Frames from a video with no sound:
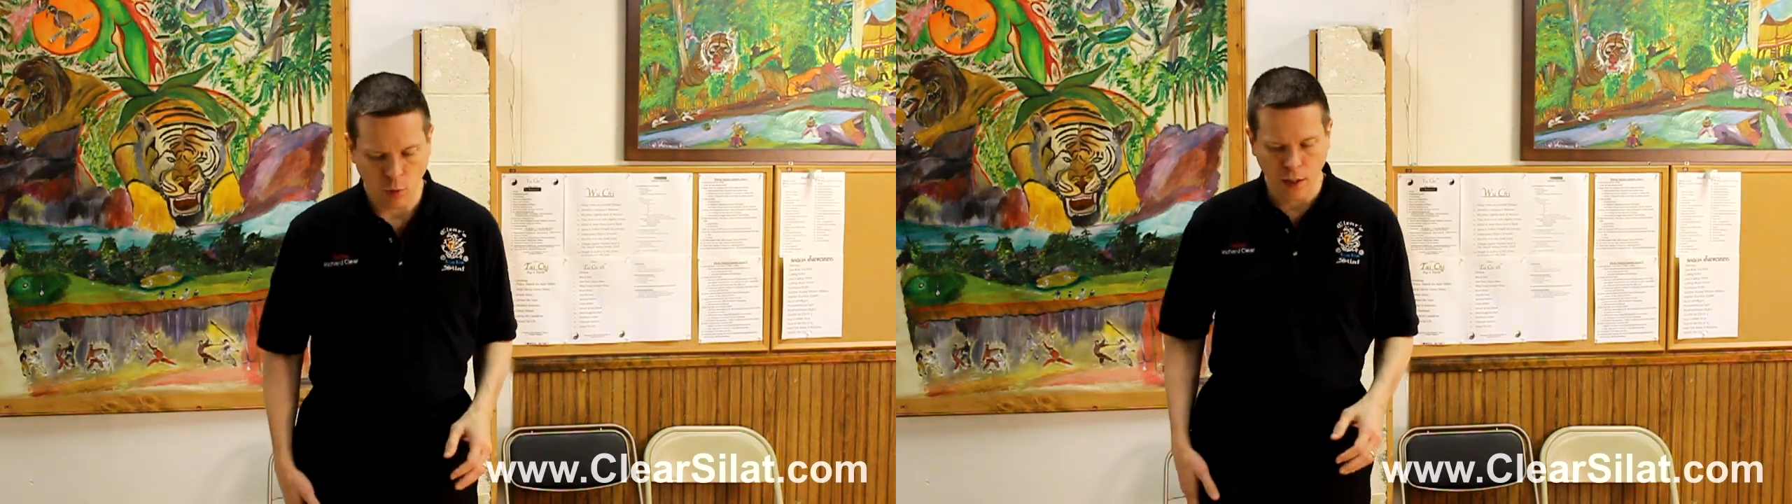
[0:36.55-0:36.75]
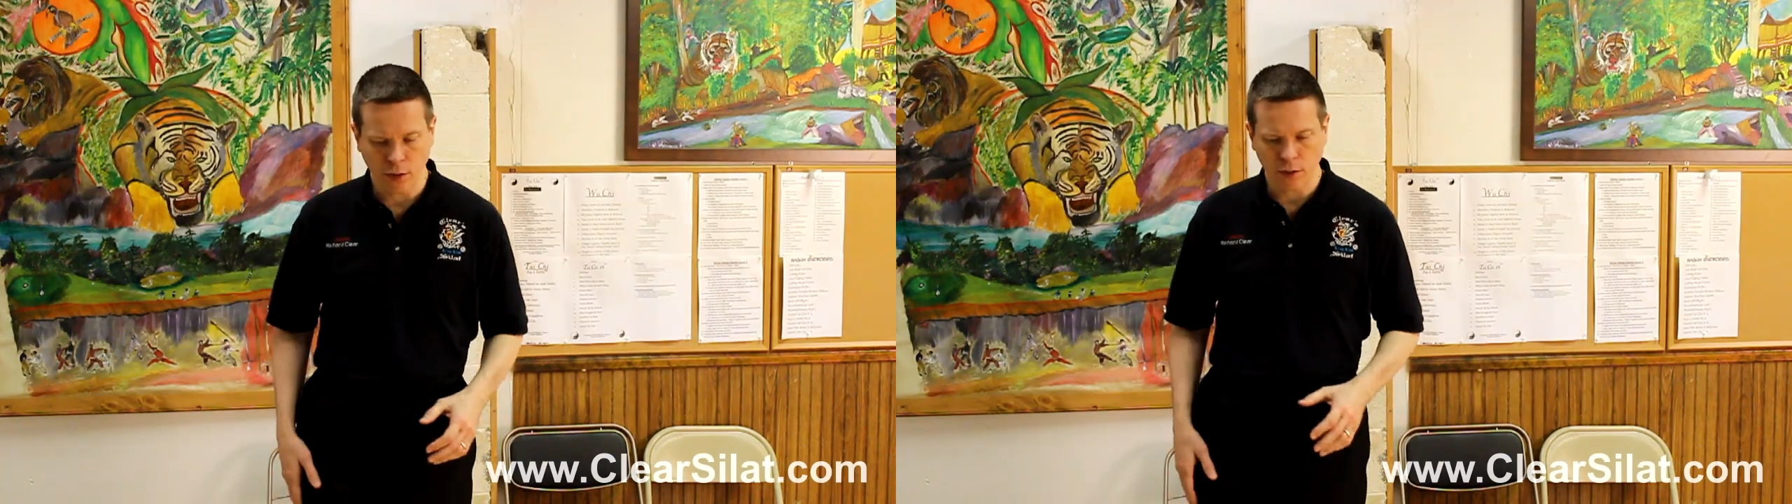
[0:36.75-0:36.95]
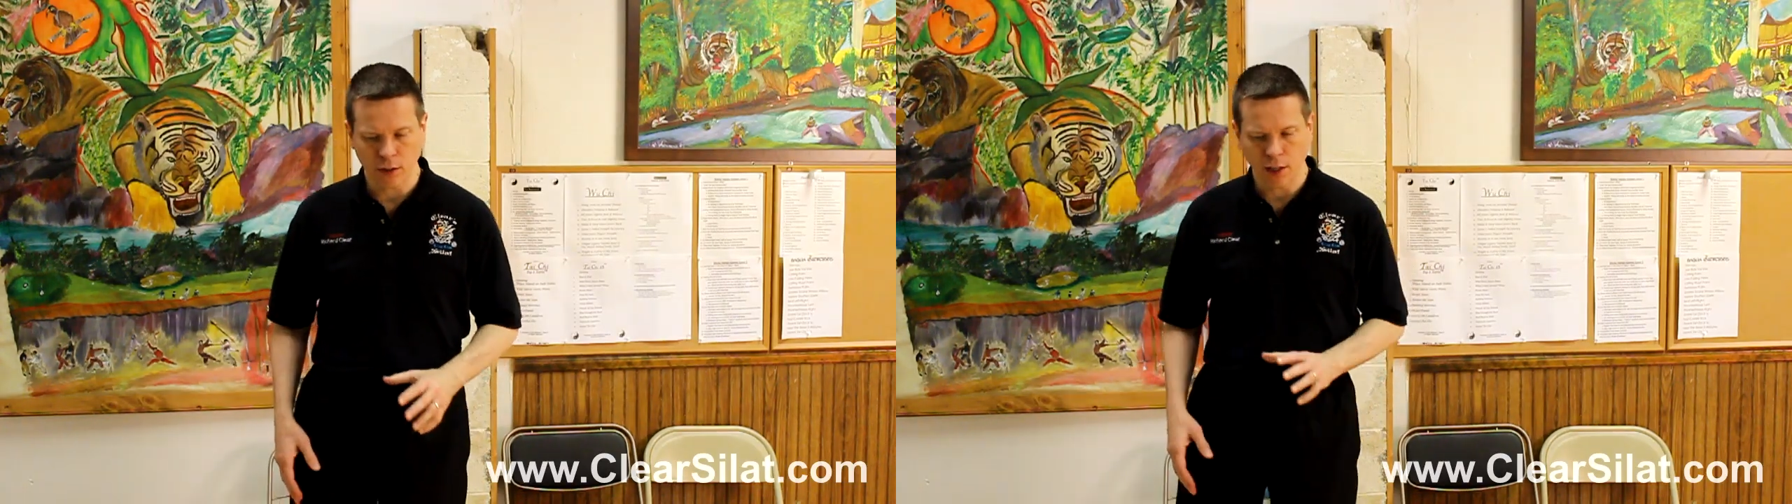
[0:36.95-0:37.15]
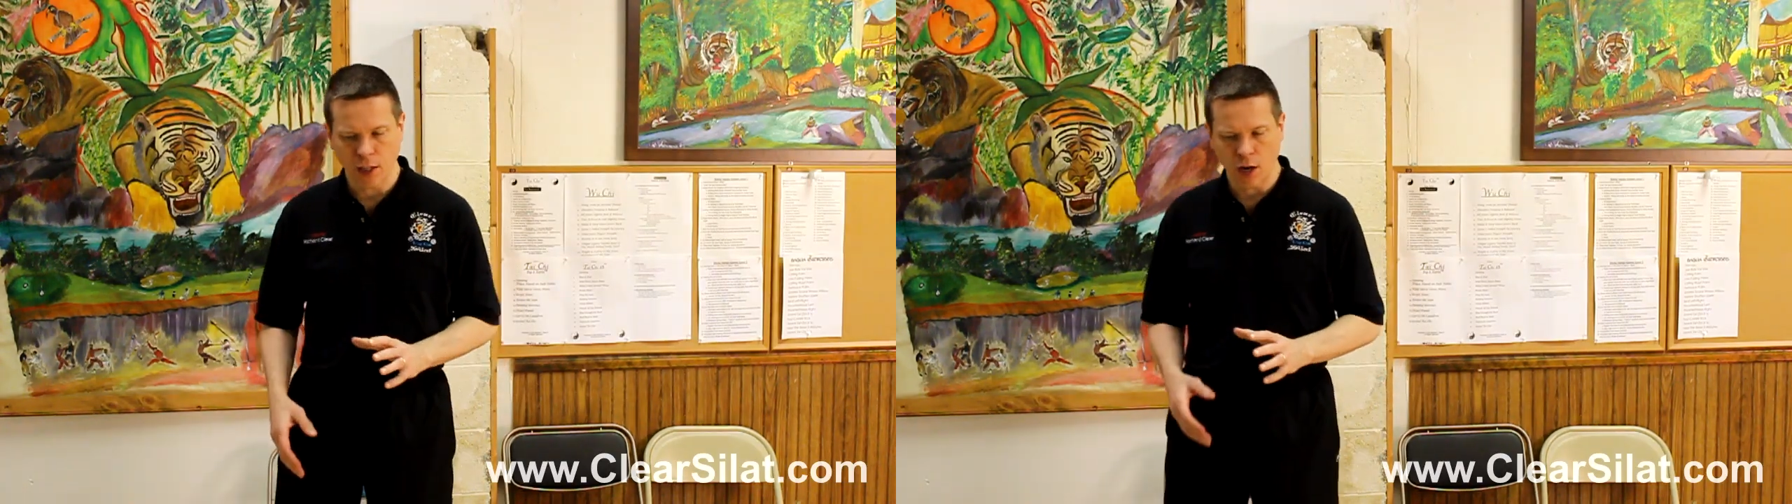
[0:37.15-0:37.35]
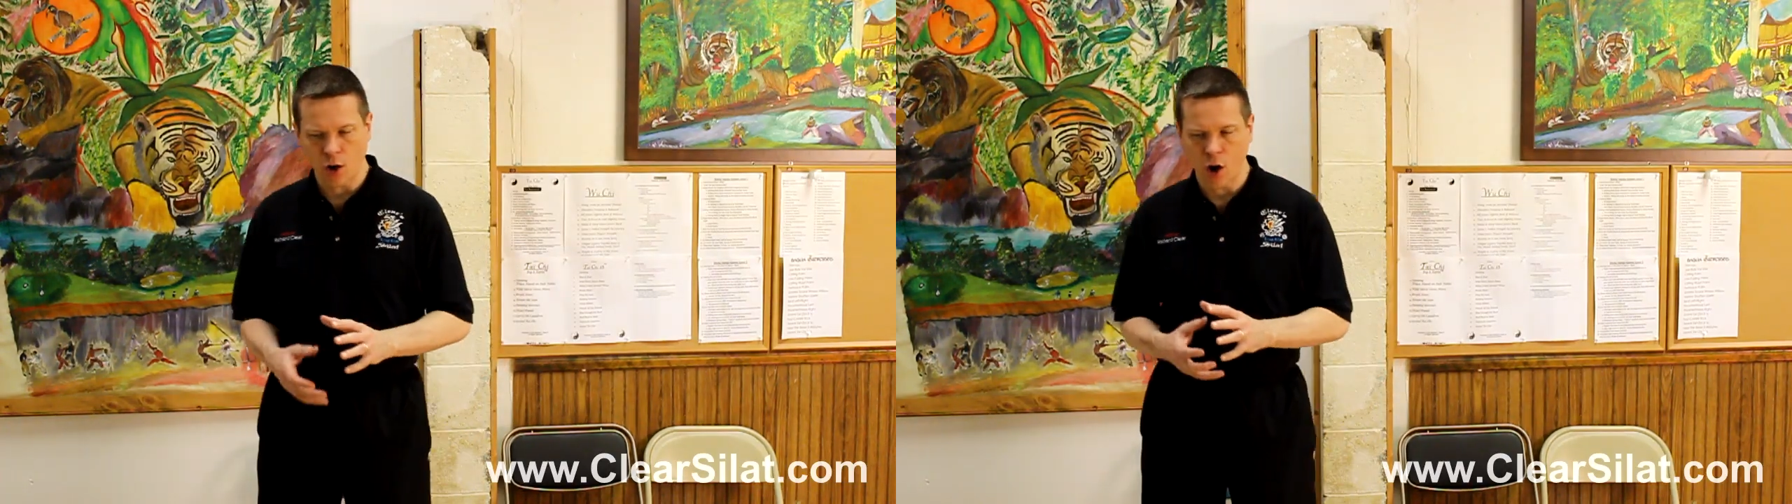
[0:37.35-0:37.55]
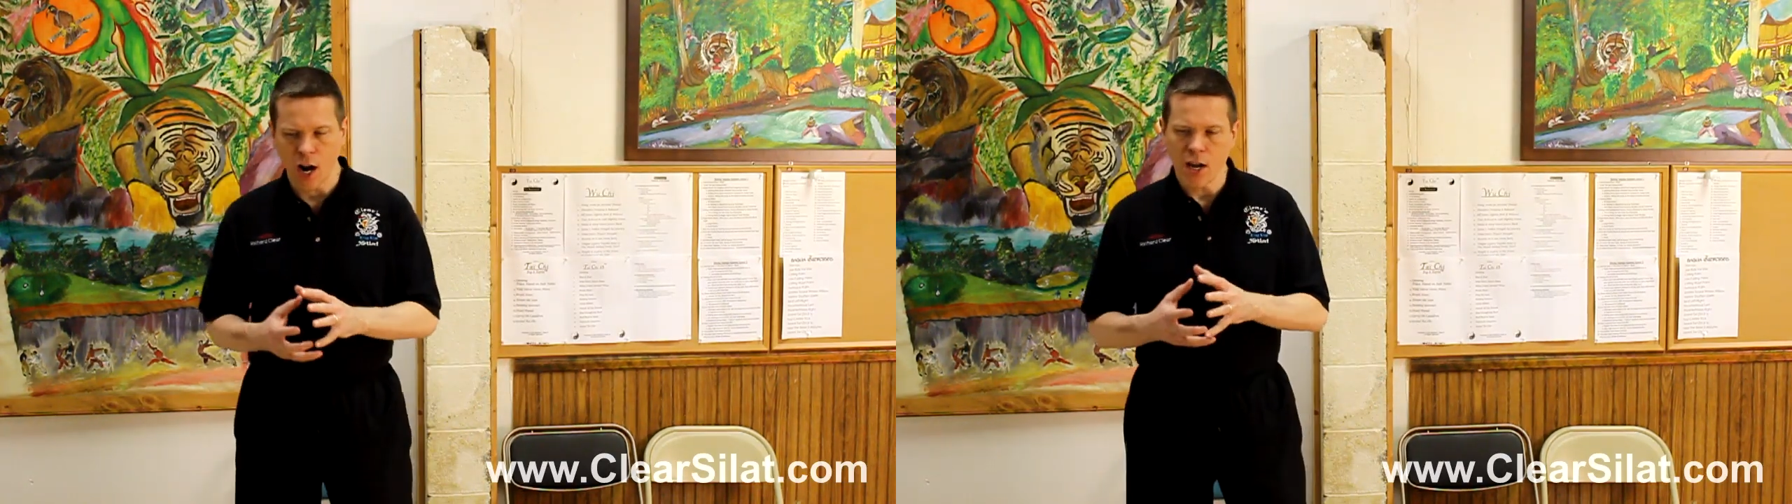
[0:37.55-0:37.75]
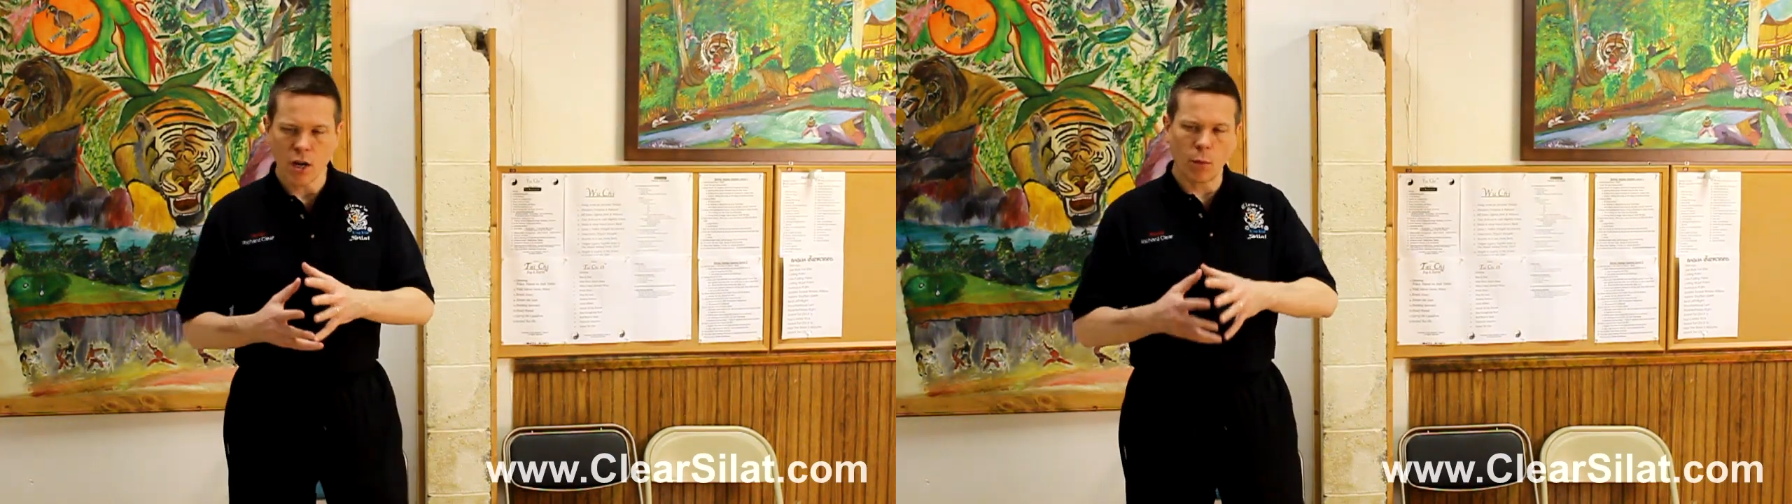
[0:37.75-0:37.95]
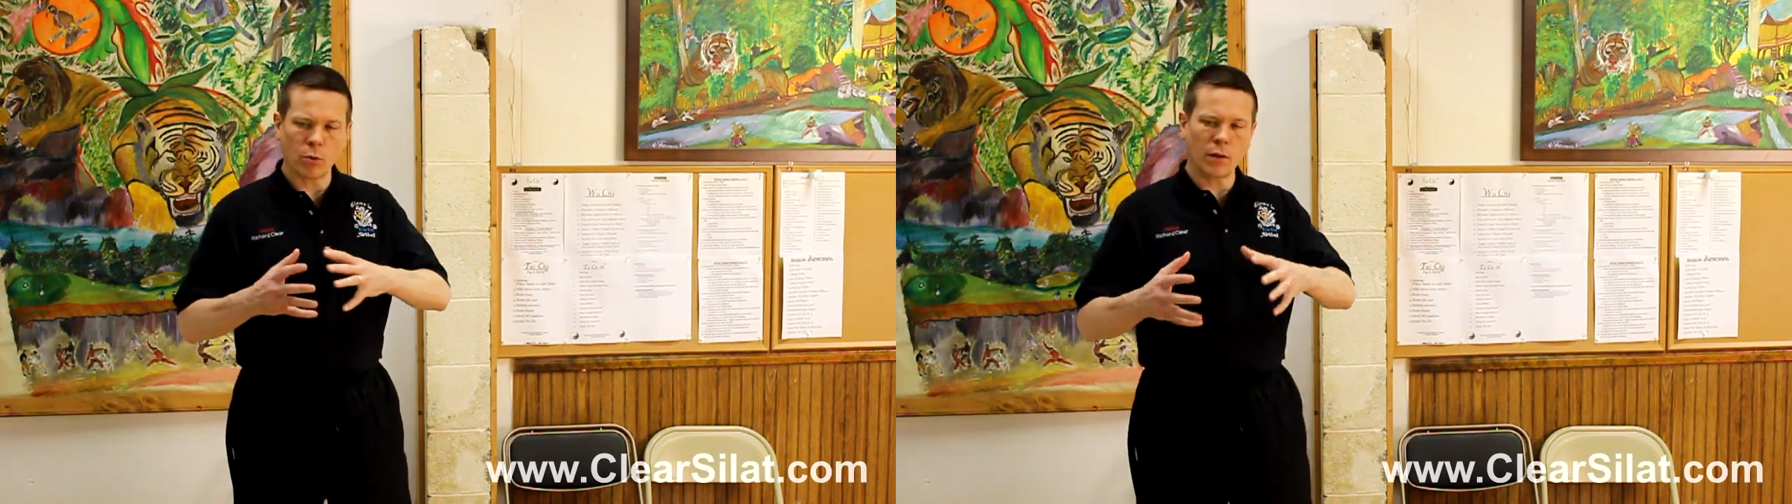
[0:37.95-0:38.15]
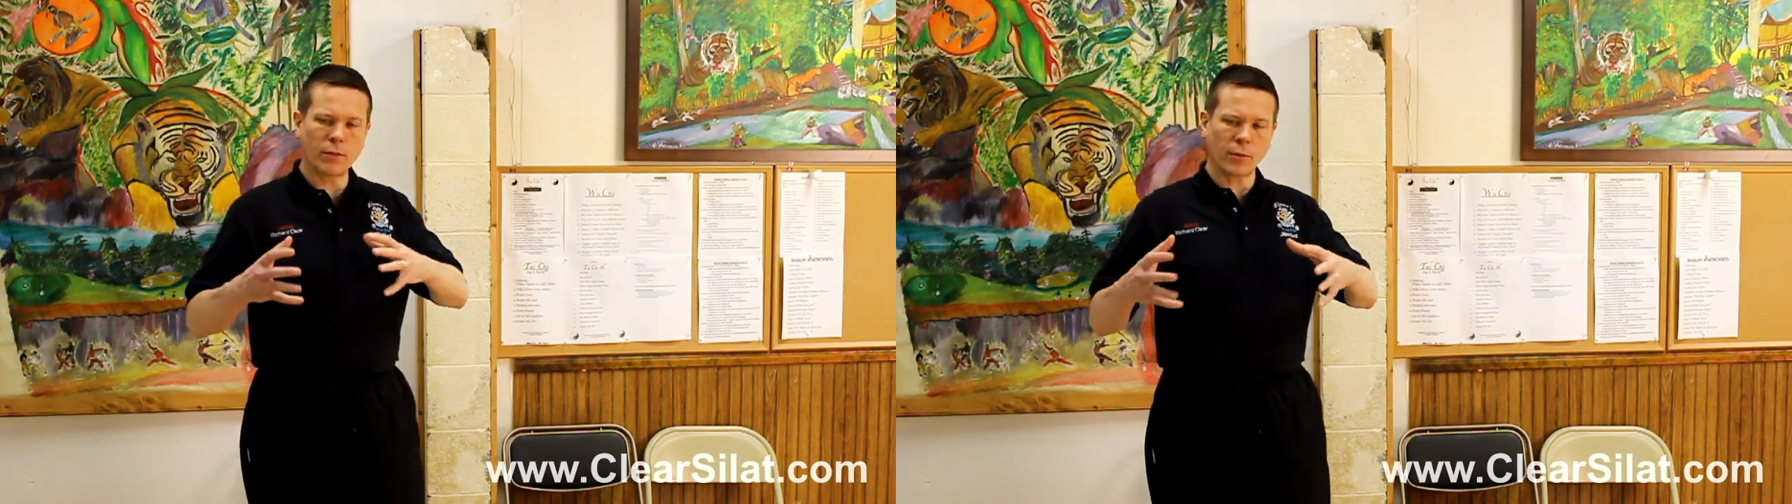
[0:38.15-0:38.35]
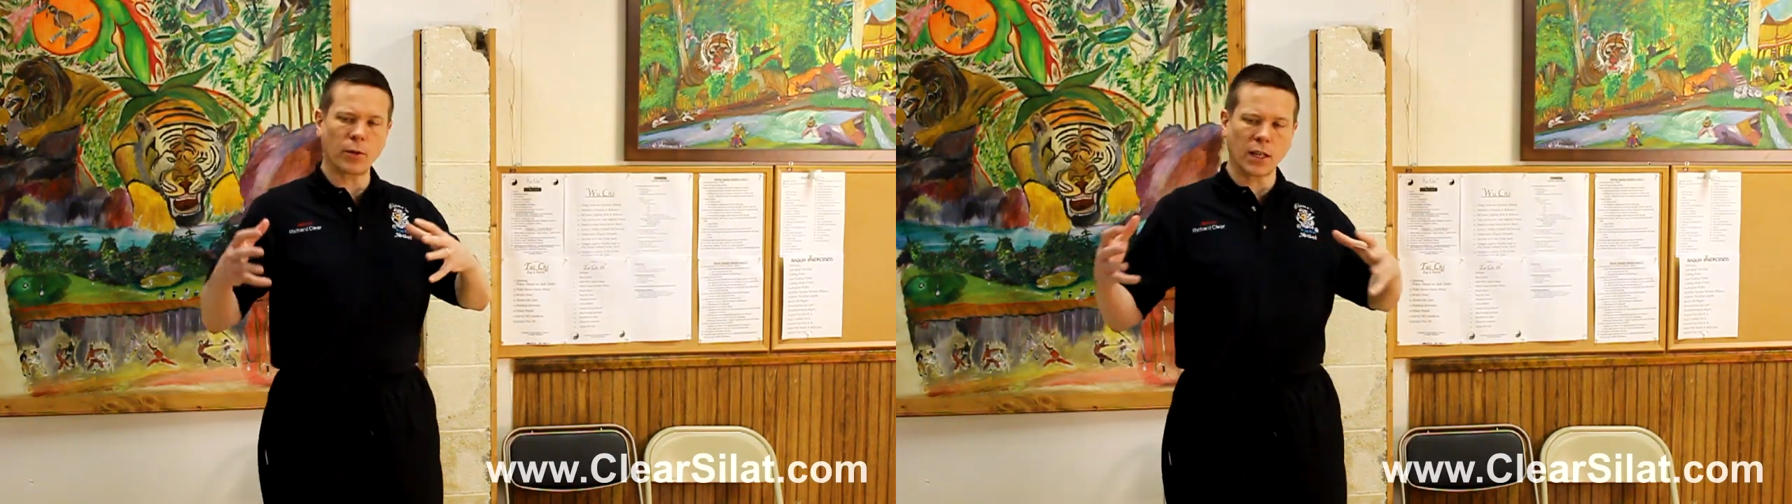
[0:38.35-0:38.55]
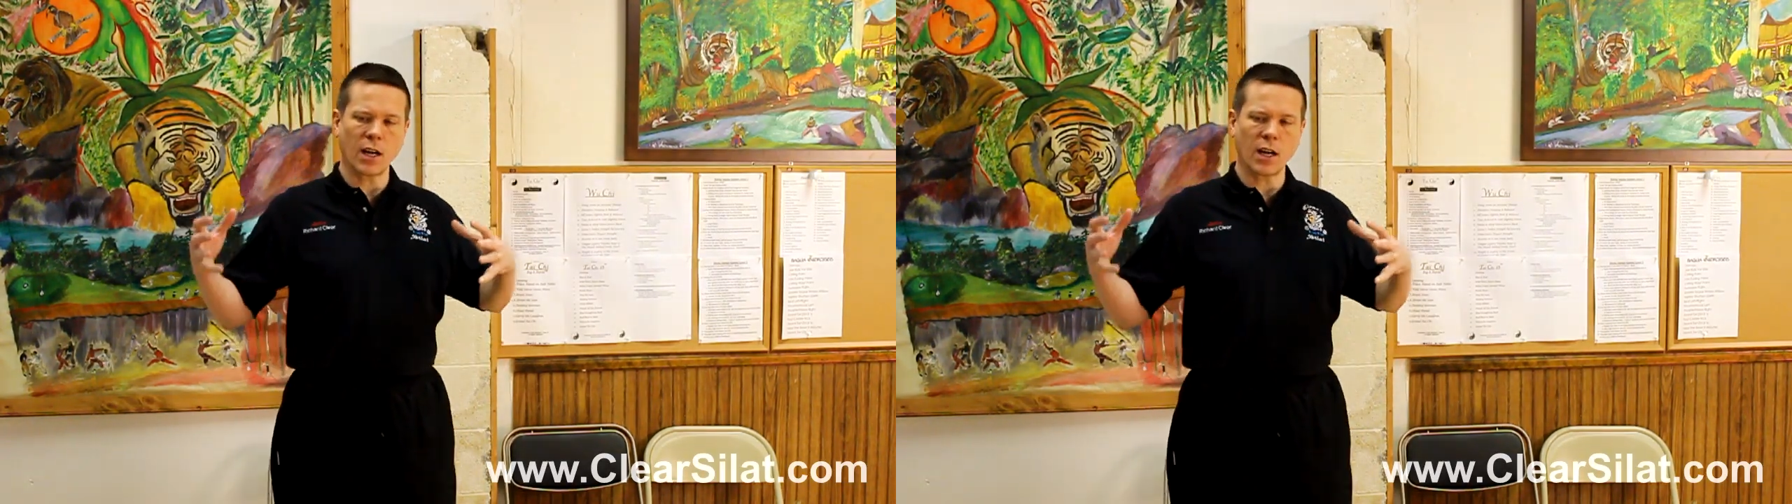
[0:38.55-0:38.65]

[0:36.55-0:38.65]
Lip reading: One is that there are a number of different